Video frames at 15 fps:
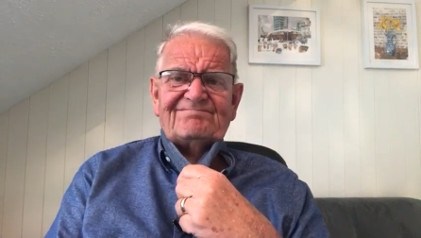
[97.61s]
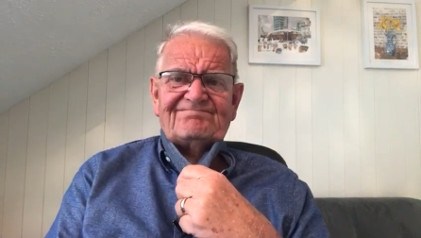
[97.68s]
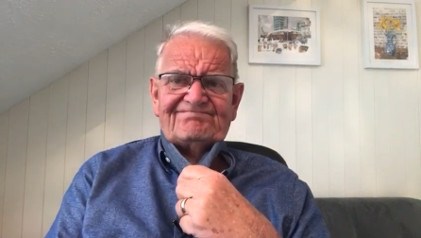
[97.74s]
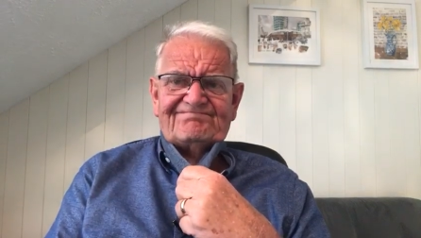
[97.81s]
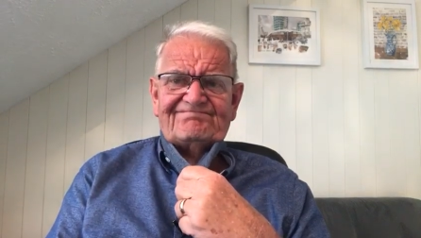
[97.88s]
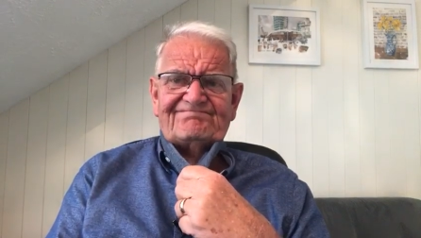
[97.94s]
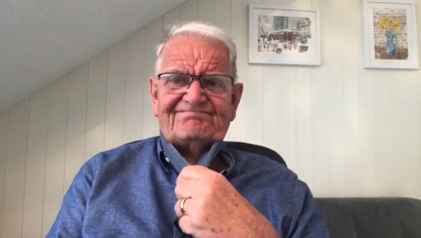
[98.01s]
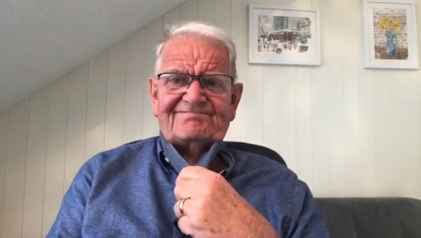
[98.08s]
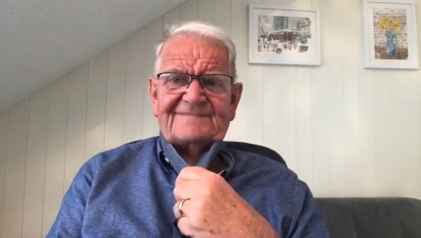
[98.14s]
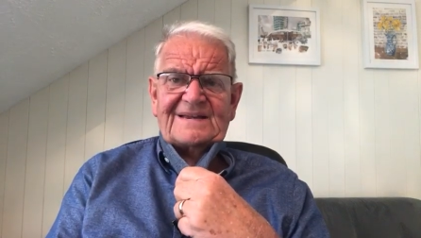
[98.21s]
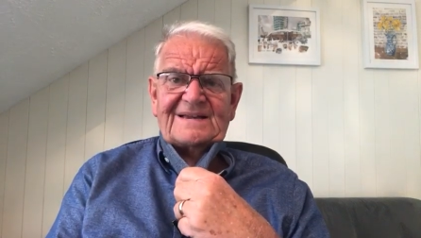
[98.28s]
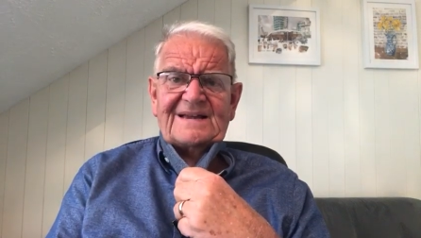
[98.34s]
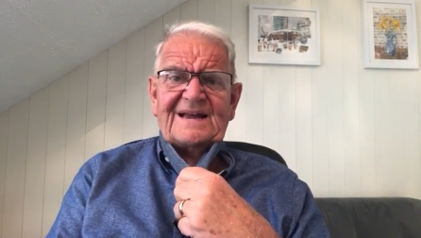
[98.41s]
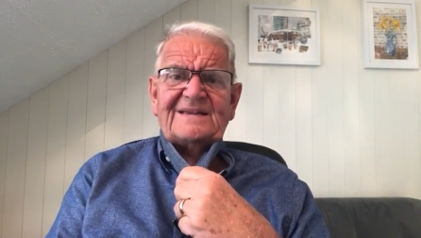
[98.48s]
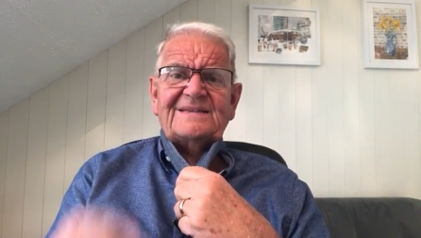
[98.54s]

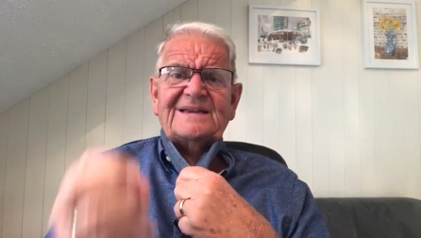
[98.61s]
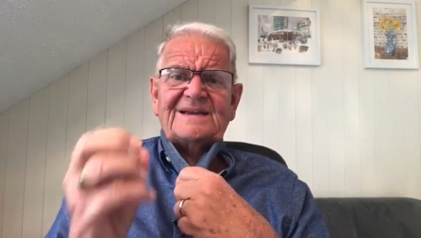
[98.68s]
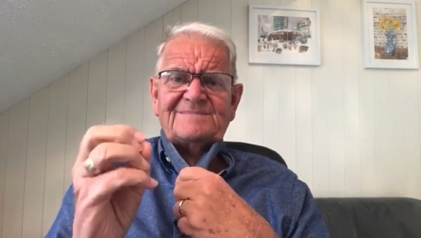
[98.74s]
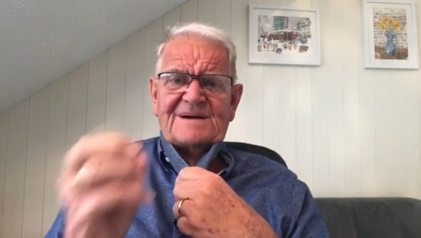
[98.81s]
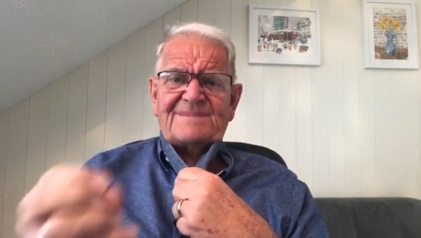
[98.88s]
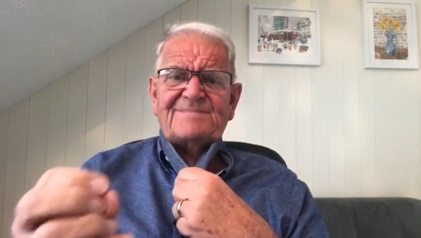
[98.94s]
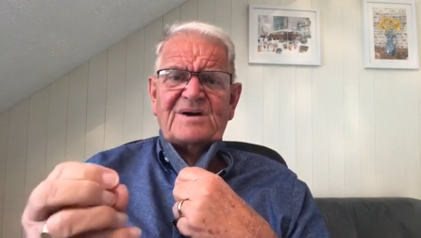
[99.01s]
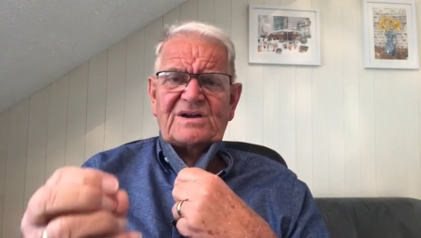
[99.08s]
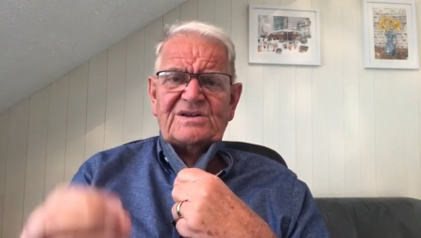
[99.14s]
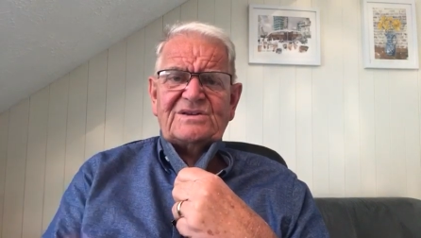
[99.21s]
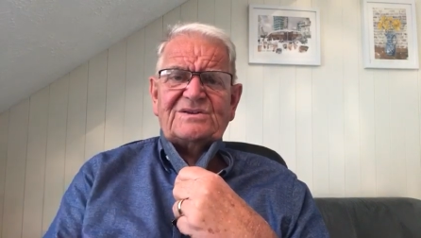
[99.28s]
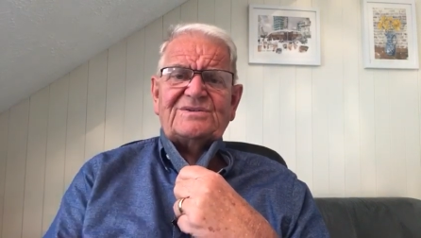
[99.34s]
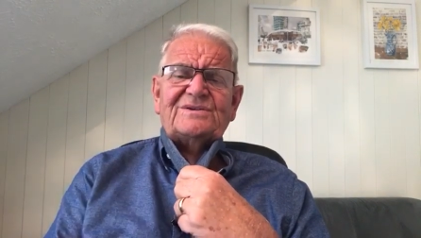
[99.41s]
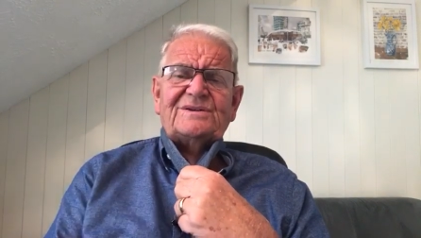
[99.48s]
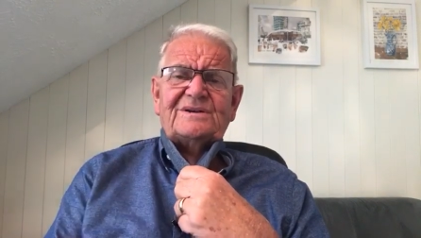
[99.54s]
I think I might buy
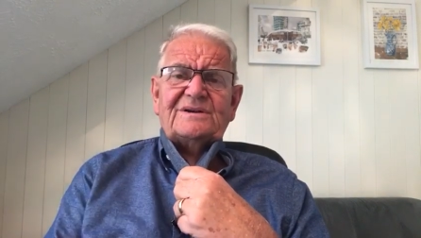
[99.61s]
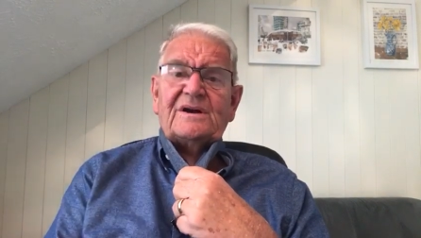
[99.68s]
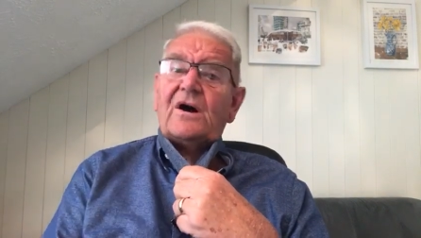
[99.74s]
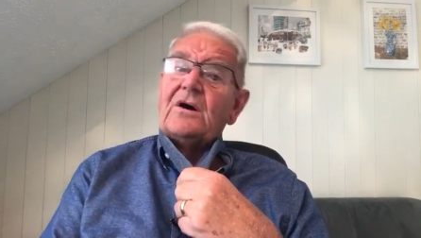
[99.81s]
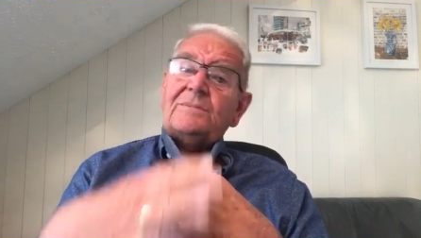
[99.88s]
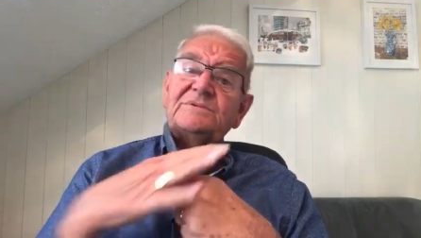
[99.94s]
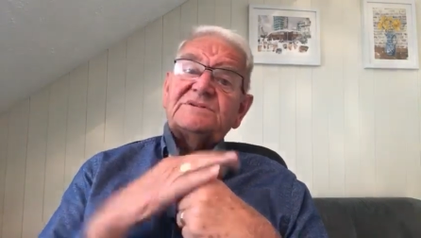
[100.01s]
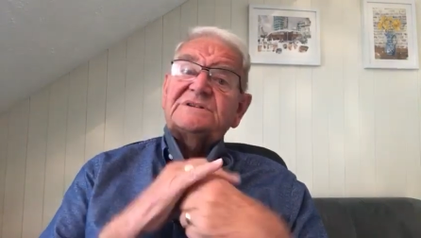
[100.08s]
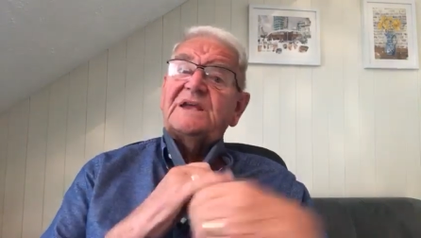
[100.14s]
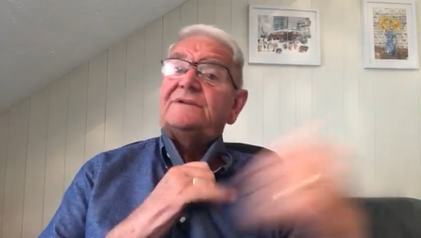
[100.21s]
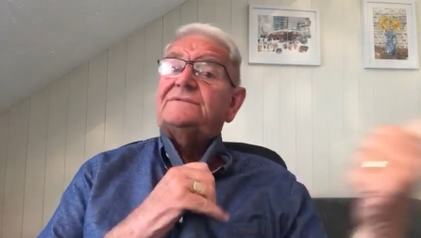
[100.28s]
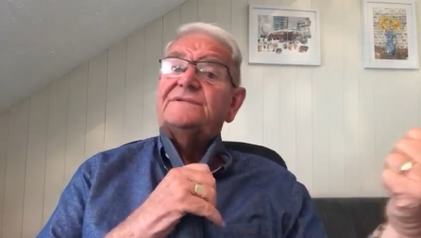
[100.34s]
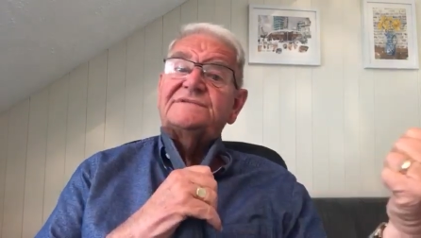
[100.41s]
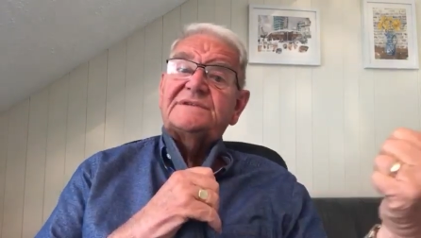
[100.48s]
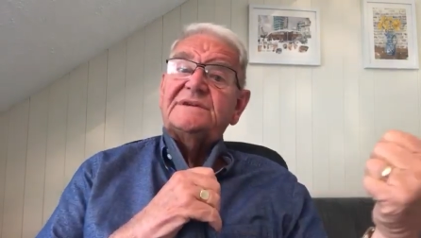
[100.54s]
you. Oh, I'm a
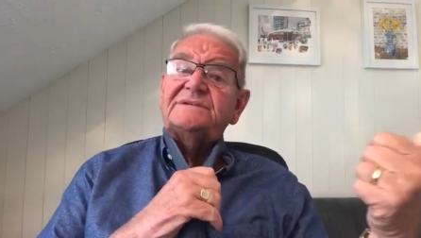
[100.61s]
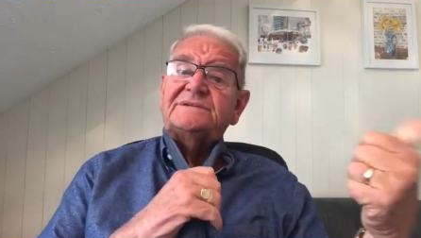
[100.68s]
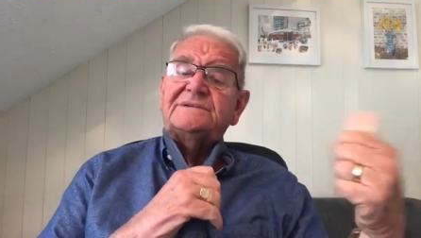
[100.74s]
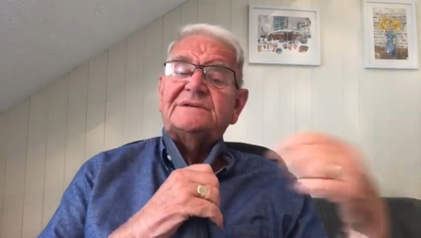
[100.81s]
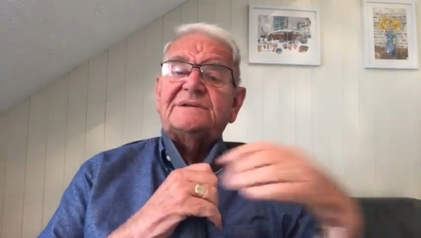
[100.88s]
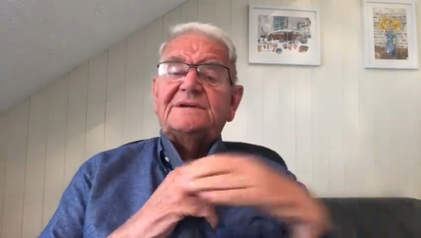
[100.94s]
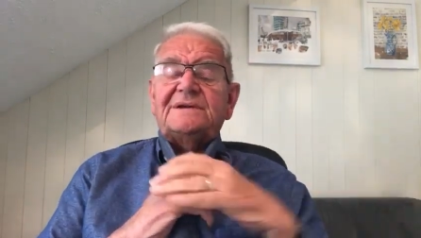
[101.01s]
slave of sin.